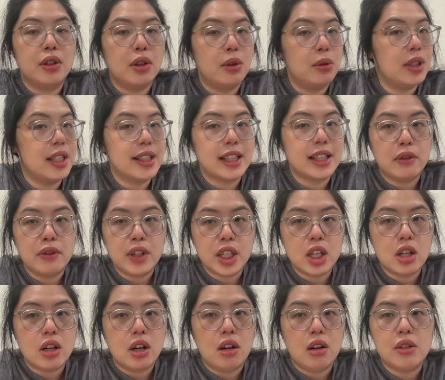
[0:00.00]
discovery
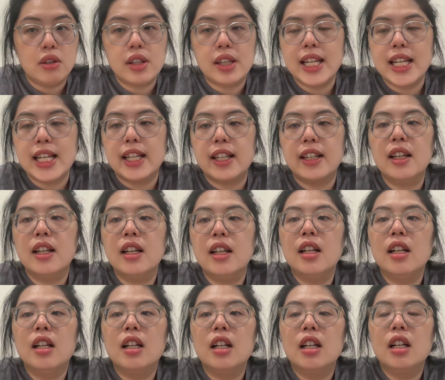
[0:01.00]
calls in
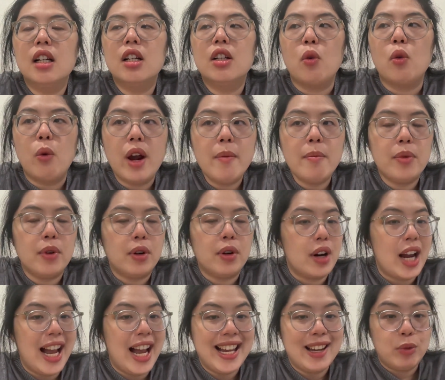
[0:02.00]
November.
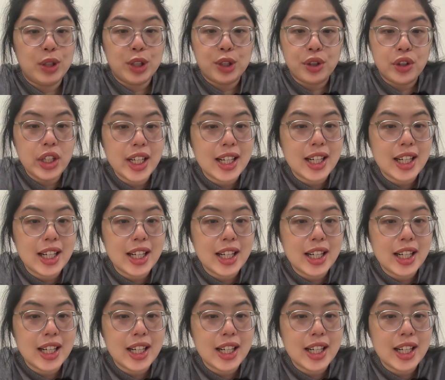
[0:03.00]
I had returning